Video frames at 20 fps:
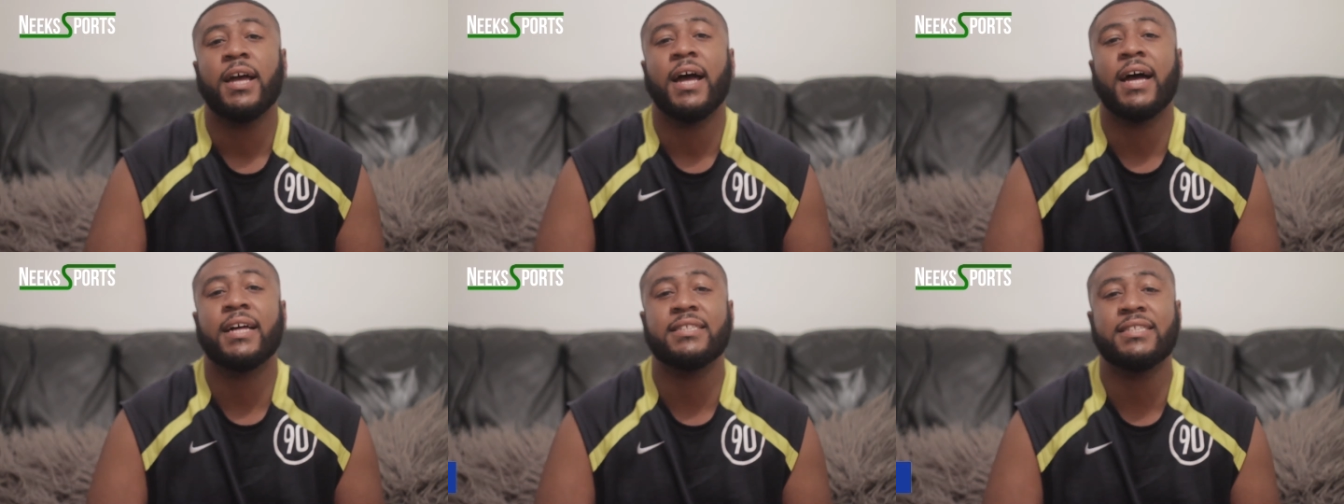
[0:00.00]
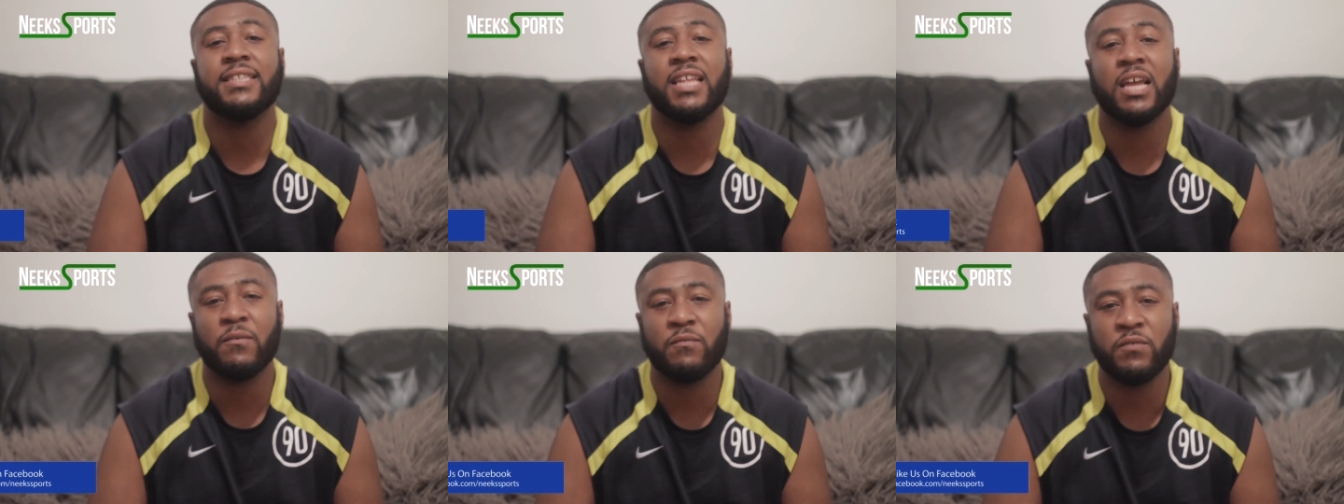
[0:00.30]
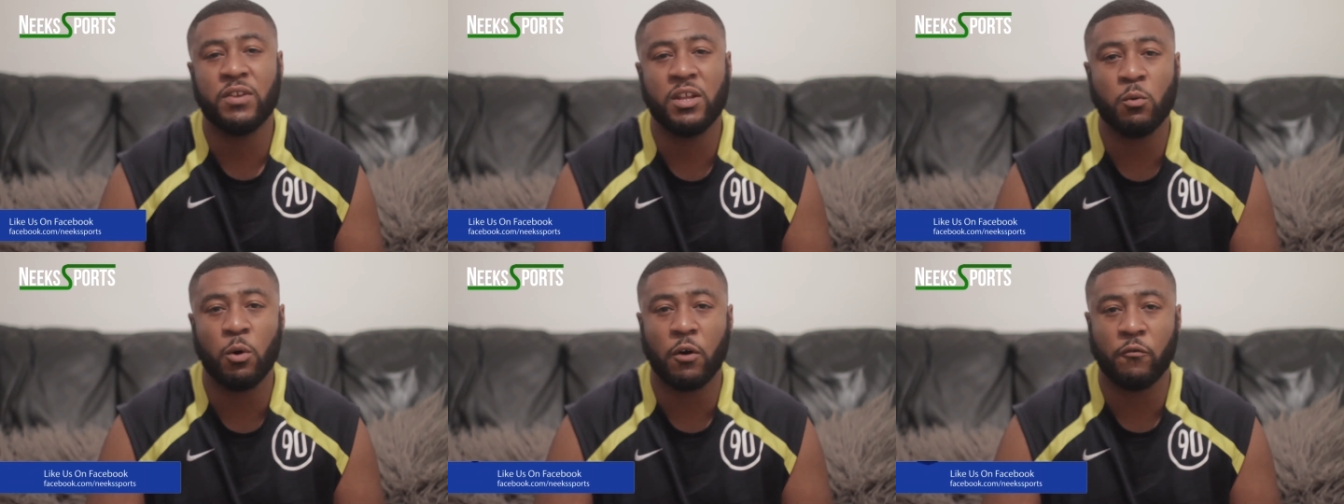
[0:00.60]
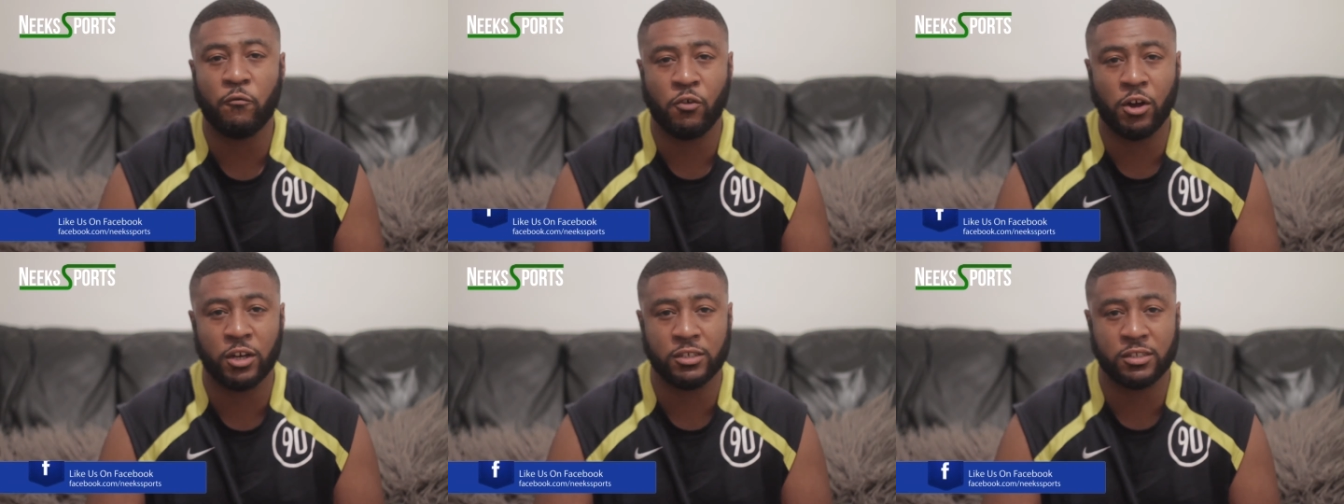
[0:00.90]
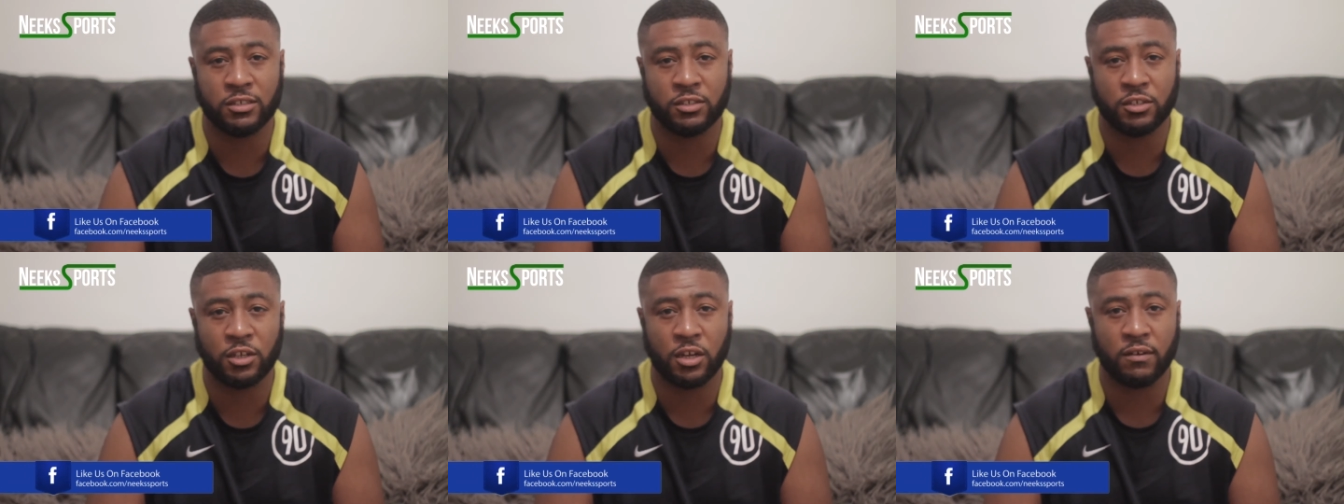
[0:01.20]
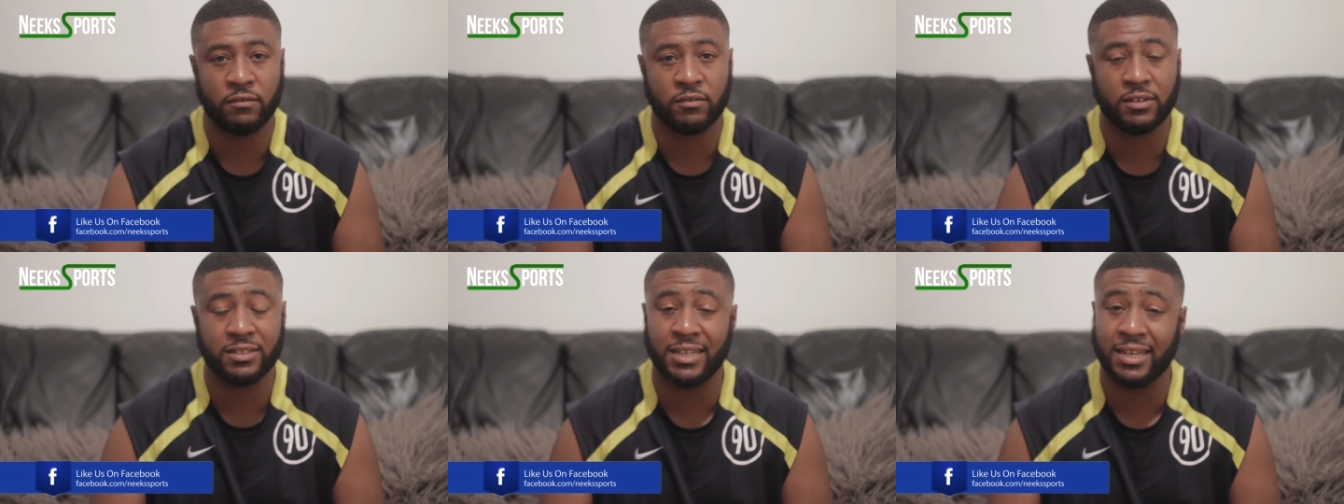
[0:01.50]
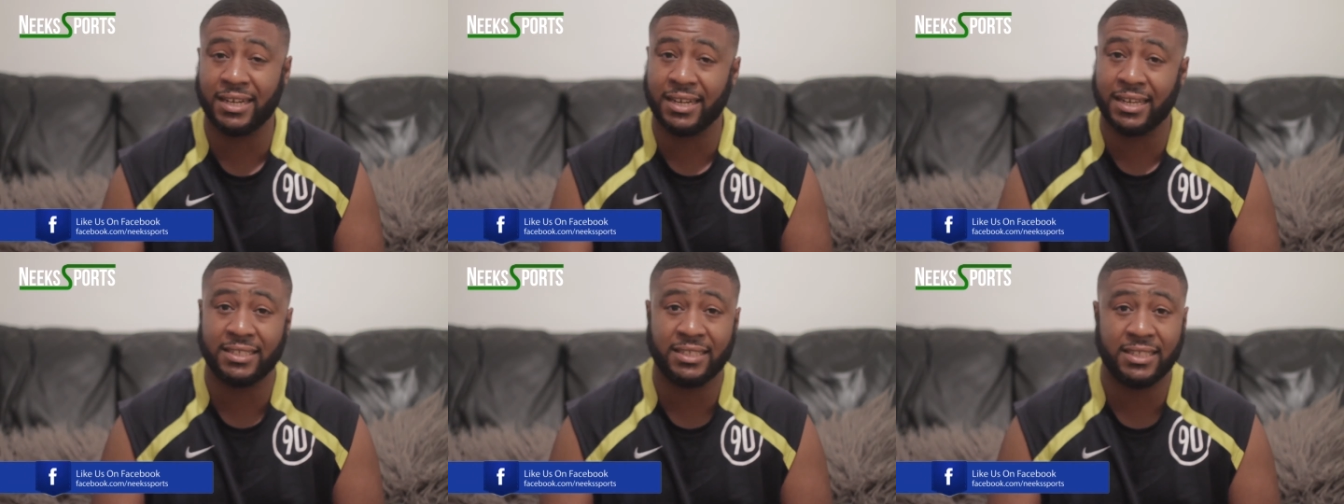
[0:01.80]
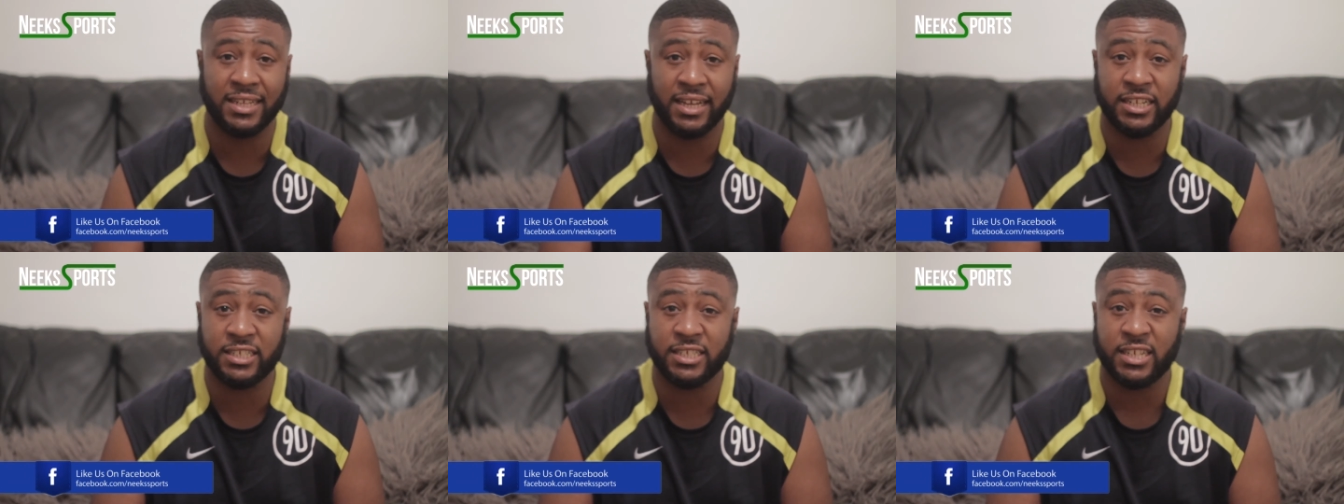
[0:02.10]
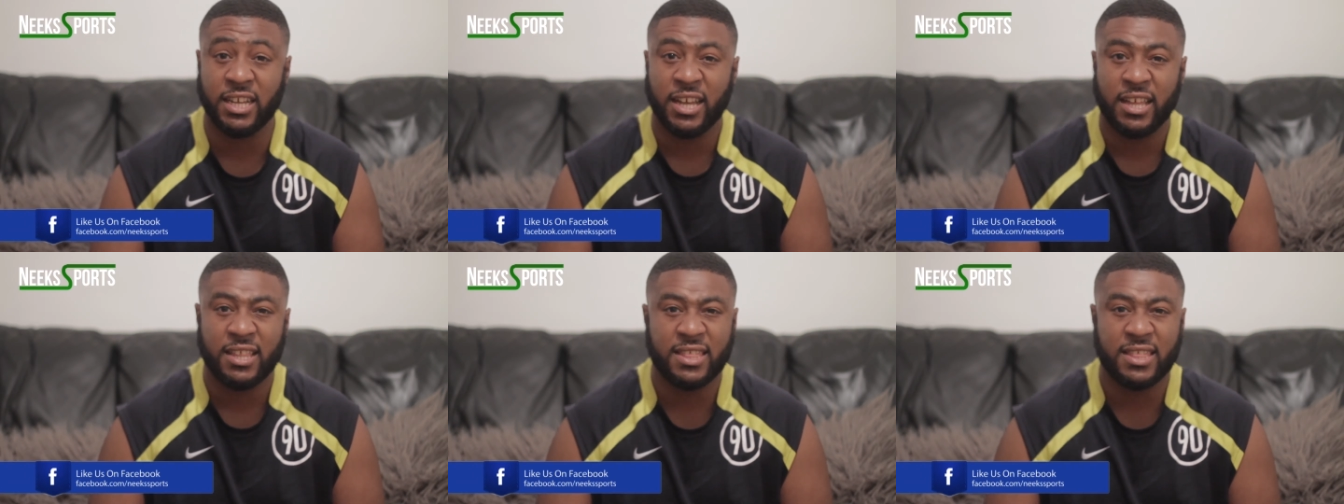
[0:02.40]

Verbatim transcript: and definitely what France deserved because at that stage